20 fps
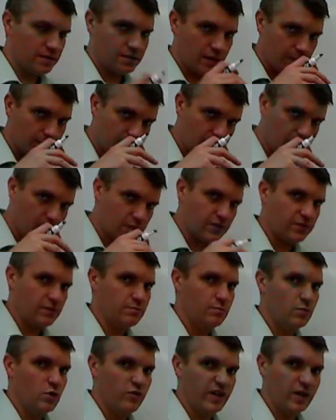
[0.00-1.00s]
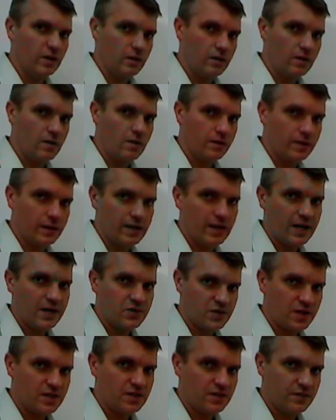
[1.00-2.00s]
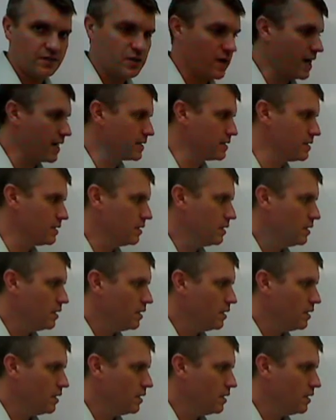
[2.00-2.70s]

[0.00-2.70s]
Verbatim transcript: a substance from moving along the digestive tract.